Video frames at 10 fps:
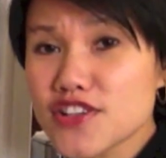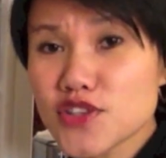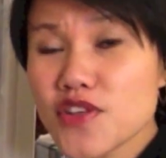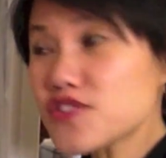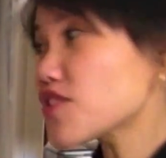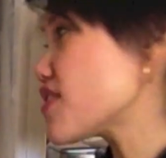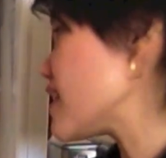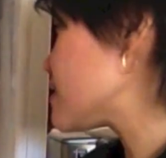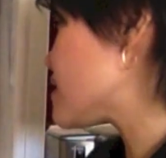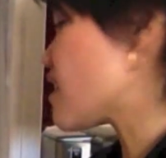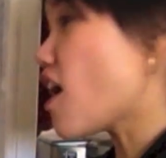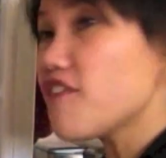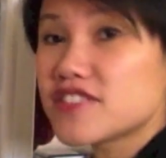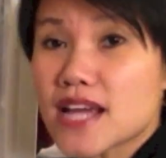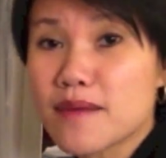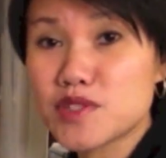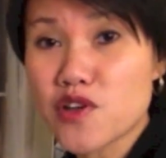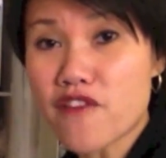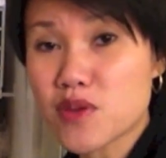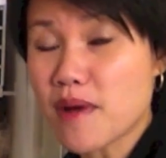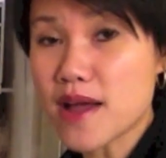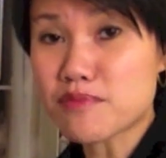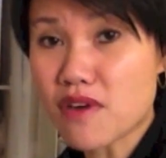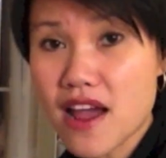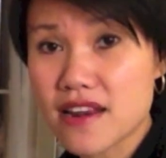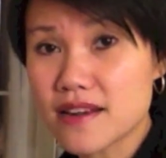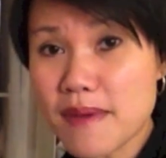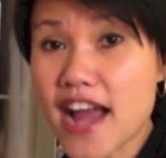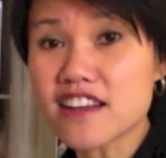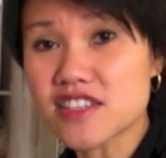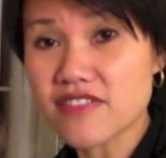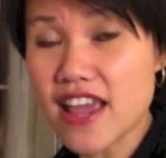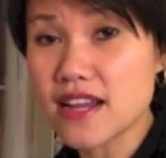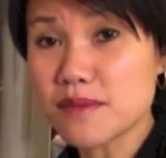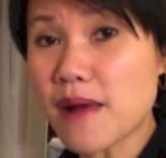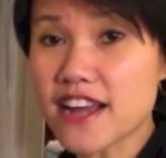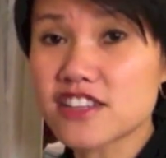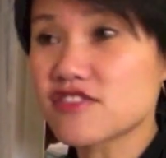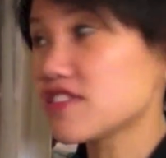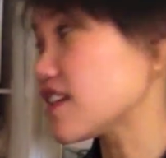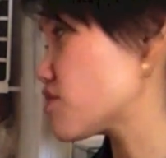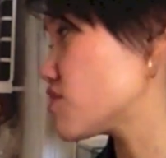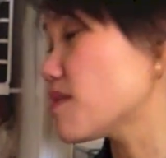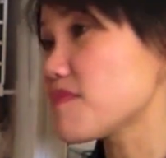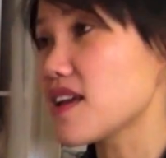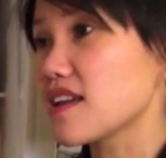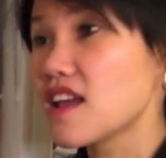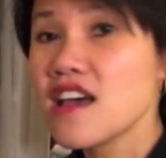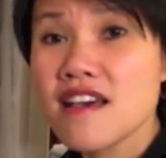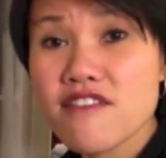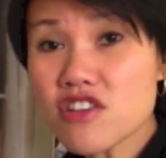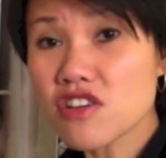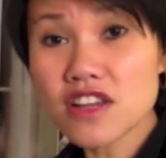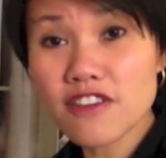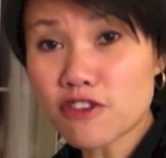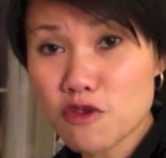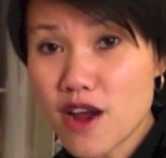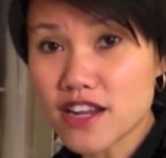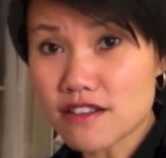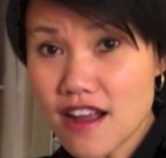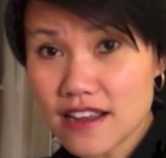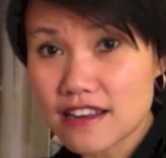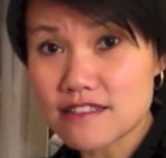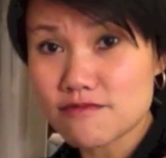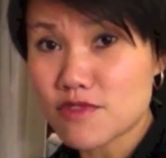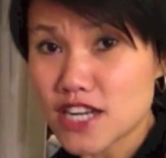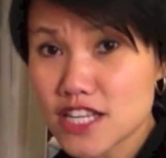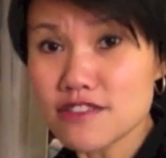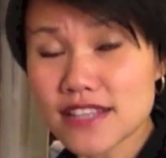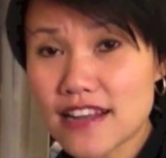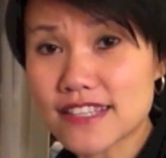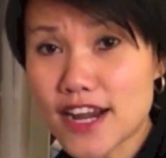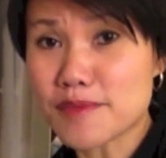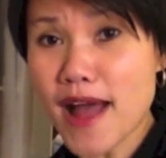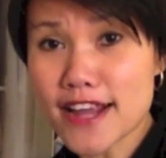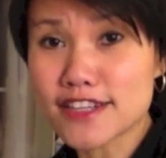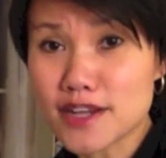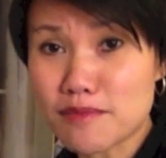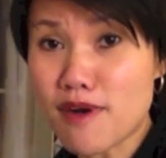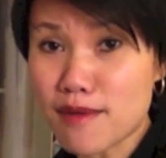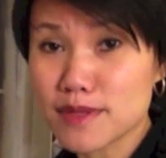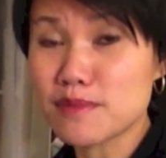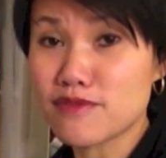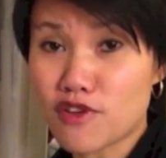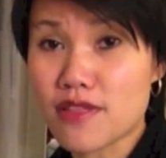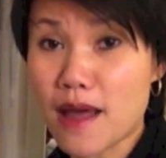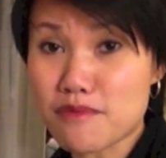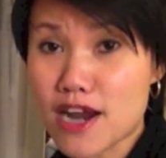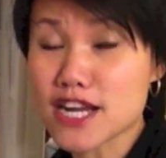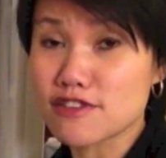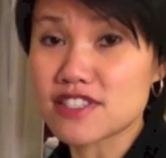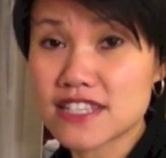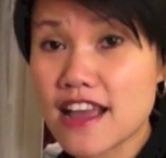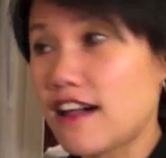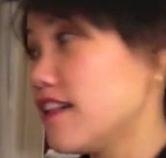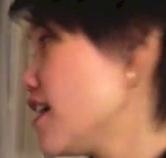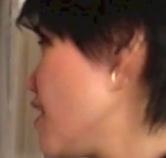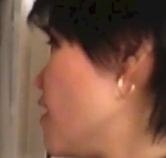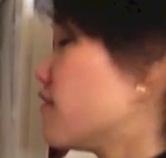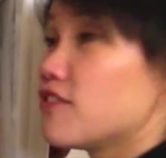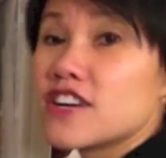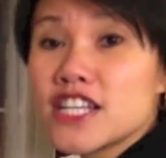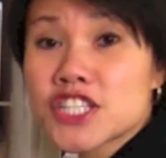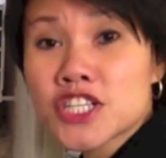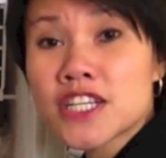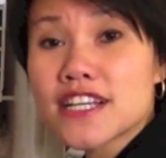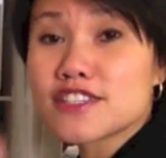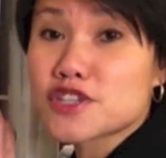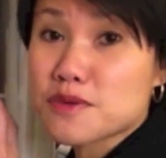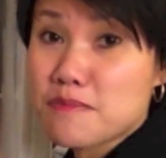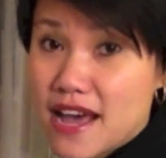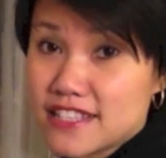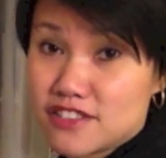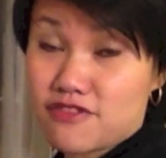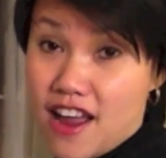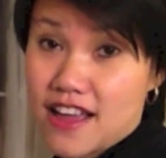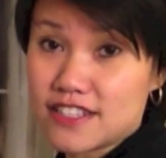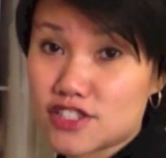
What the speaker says: So those are things like oftentimes you have to buy bread in a package of 8, a package of 6 or something, and if you're cooking for one, you're not going to want to use that entire package up probably before that bread goes stale. Freezer is your best friend.